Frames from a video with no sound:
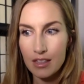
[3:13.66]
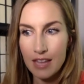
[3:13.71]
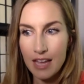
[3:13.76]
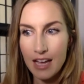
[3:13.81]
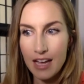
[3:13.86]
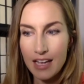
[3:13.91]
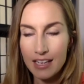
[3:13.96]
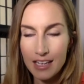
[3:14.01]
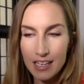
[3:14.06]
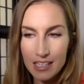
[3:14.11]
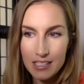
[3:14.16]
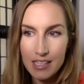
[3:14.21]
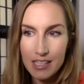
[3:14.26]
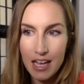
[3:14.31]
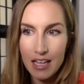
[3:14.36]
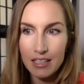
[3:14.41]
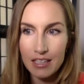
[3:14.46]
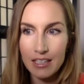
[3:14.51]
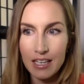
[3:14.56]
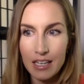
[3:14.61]
I guess
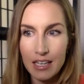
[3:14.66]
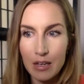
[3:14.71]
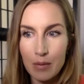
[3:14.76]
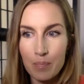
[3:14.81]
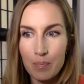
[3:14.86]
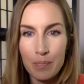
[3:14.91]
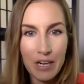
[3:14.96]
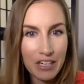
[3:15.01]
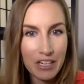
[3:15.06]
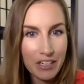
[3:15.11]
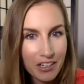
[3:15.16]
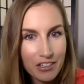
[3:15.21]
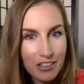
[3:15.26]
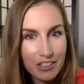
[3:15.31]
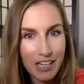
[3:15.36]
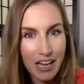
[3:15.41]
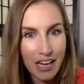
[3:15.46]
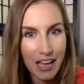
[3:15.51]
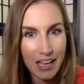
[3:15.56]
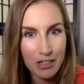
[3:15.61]
that like barrier
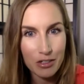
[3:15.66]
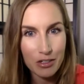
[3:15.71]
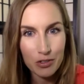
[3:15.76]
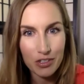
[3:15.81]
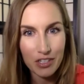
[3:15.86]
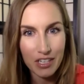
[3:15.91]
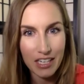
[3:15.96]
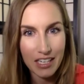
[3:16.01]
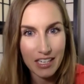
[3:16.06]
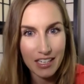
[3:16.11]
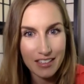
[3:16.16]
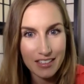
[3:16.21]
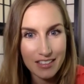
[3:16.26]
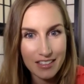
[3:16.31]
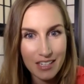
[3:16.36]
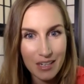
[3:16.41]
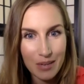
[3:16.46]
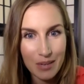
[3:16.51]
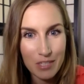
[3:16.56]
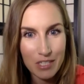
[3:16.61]
to entry
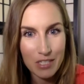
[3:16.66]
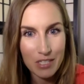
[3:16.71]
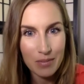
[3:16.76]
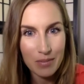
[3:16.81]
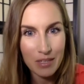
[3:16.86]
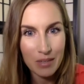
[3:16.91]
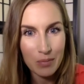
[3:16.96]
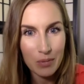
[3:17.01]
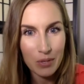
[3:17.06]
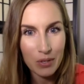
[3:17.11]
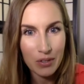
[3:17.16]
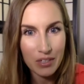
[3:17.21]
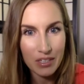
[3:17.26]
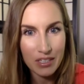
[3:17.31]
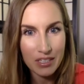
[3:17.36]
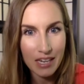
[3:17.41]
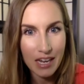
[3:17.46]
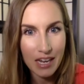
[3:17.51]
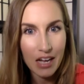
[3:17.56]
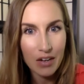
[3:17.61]
seems to be broken
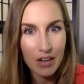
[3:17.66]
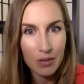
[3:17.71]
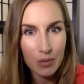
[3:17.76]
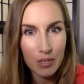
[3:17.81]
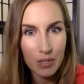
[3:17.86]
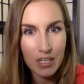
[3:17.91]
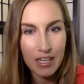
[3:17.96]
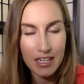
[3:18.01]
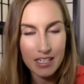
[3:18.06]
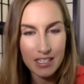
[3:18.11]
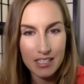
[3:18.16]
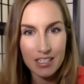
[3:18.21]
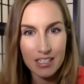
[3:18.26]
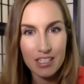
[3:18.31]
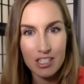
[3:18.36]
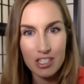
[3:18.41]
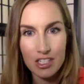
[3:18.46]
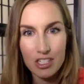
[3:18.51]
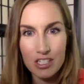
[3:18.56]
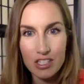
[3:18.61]
down, where
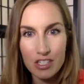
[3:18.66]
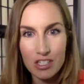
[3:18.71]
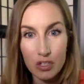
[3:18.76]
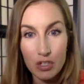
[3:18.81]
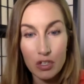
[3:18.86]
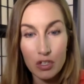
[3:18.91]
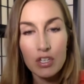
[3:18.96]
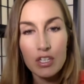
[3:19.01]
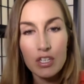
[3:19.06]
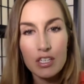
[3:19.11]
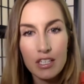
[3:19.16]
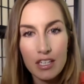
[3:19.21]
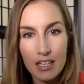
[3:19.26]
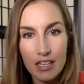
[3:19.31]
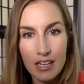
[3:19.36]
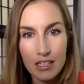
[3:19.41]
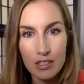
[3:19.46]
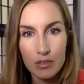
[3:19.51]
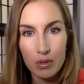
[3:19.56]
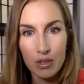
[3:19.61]
estheticians could
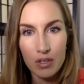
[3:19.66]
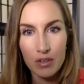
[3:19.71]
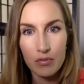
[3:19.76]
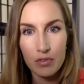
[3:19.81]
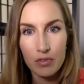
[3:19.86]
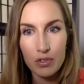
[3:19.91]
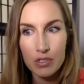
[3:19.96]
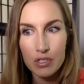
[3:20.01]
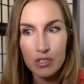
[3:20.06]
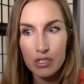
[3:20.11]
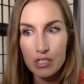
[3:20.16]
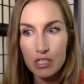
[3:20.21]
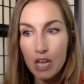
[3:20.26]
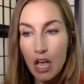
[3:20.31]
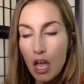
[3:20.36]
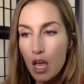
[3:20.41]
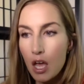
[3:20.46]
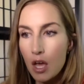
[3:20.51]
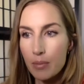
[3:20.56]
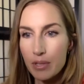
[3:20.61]
connect with influencers,
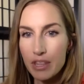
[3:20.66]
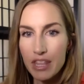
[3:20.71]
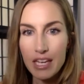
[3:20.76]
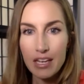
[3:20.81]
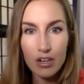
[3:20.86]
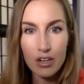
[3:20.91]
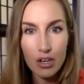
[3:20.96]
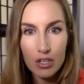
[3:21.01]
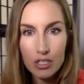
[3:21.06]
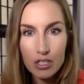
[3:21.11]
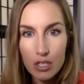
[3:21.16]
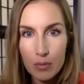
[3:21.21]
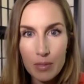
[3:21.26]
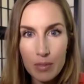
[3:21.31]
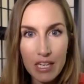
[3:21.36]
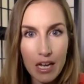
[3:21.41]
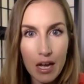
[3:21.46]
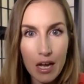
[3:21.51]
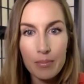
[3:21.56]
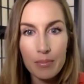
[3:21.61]
but they could also
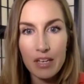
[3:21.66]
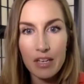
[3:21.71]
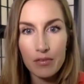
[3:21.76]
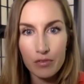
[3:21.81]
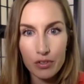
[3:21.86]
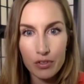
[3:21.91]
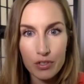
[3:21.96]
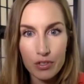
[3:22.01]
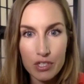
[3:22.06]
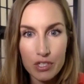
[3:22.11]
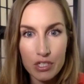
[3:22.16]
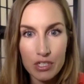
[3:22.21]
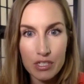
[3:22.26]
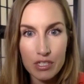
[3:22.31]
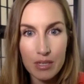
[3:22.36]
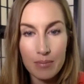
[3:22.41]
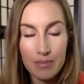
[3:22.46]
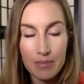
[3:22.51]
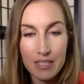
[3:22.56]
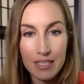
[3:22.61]
become influencers
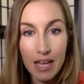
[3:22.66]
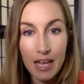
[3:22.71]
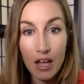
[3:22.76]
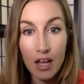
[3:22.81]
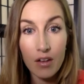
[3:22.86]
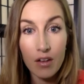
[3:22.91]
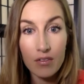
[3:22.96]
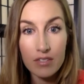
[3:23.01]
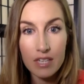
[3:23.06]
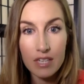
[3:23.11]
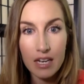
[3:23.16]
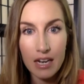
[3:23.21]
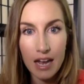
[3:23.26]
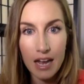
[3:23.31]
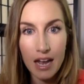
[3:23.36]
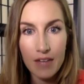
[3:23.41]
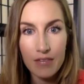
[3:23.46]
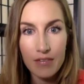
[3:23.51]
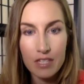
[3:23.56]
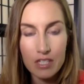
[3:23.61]
themselves and
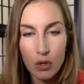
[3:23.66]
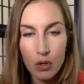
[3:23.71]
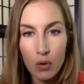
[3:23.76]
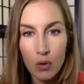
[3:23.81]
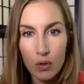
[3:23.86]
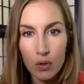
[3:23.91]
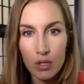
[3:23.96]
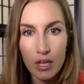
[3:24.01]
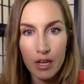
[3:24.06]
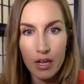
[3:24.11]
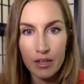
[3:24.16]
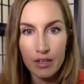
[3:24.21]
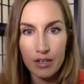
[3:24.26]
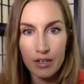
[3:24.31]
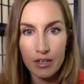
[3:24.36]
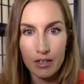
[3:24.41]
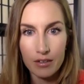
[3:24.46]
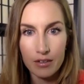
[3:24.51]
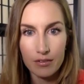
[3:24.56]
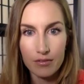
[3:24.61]
have this whole
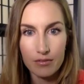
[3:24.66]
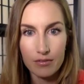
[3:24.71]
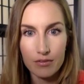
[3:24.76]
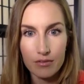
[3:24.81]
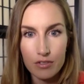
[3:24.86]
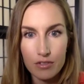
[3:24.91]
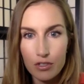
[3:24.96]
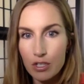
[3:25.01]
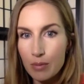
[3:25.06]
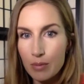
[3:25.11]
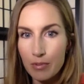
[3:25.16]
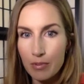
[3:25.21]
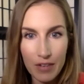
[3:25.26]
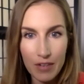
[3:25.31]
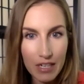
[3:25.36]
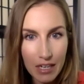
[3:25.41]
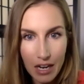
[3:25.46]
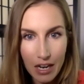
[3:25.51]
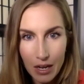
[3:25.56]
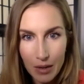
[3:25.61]
other stream of
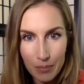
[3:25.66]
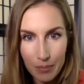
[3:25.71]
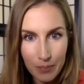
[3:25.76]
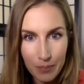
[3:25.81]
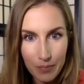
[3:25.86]
income.